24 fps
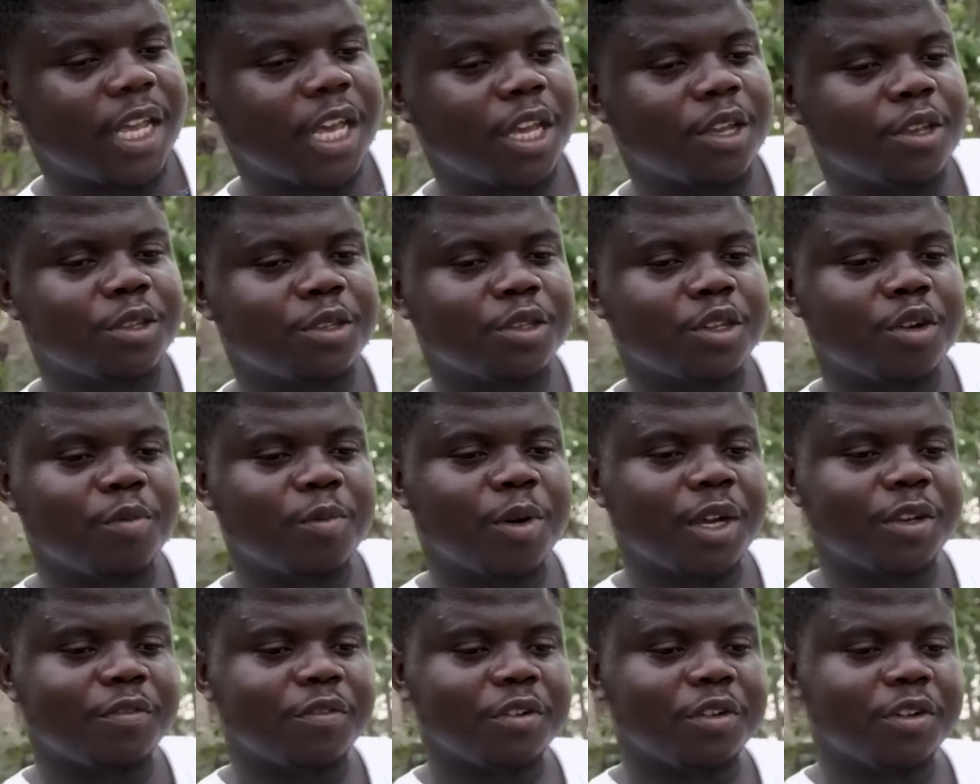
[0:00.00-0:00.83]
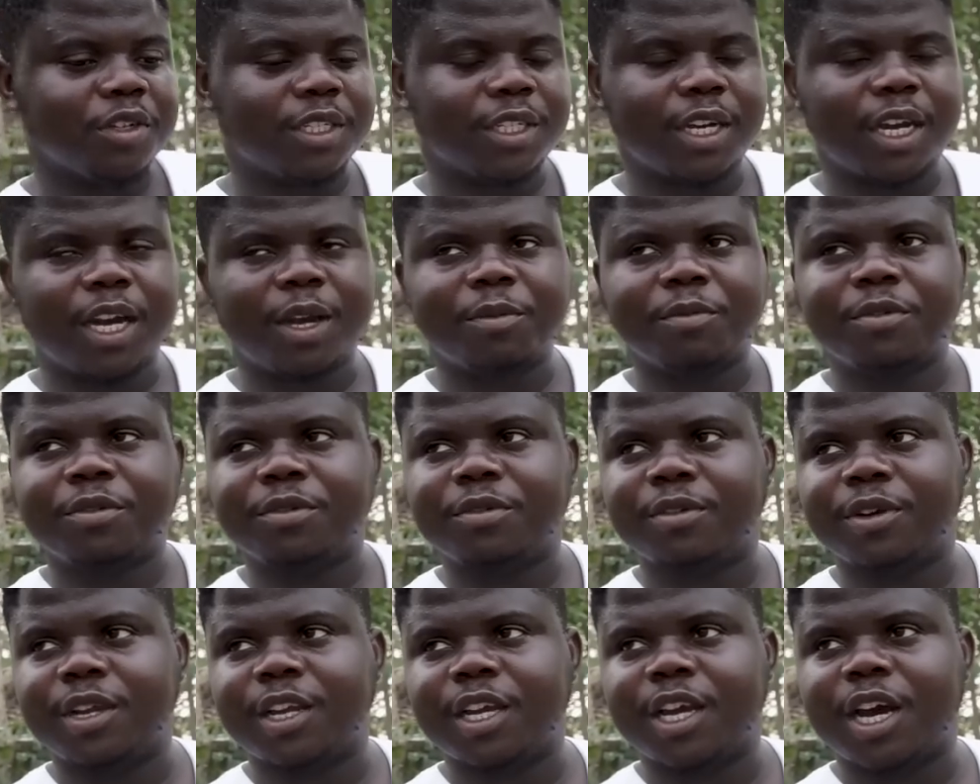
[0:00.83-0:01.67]
Thank you so much for your time.
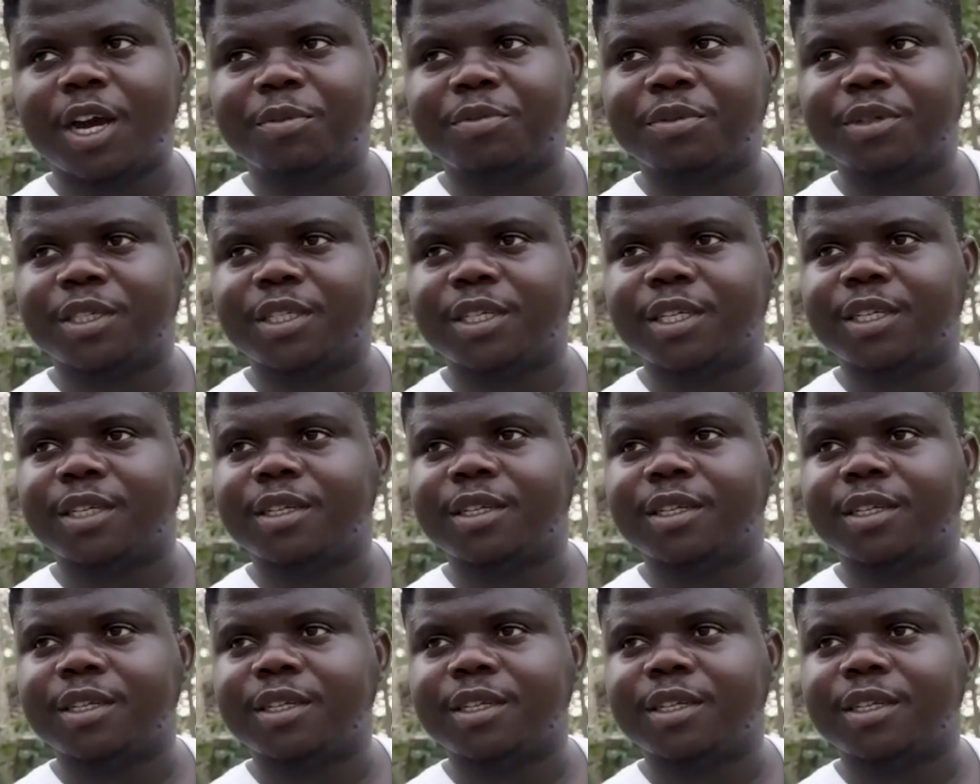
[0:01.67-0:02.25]
Really, I appreciate it.